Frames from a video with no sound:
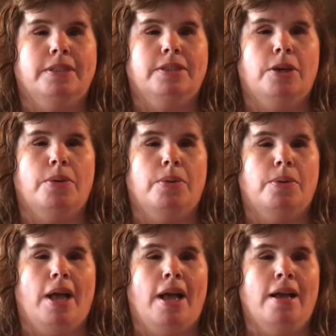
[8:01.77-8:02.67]

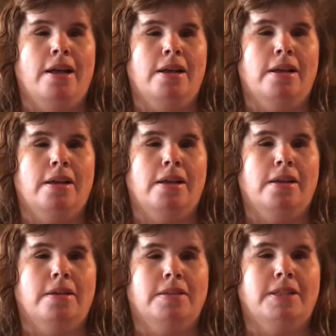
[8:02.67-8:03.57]
So
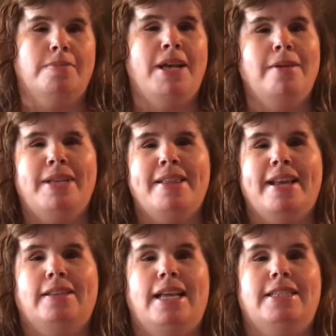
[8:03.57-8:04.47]
sometimes I
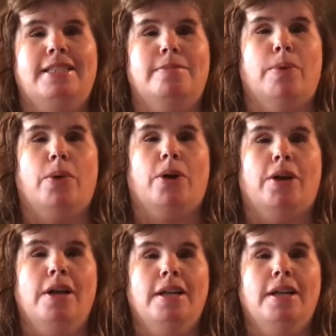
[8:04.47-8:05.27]
think less is more.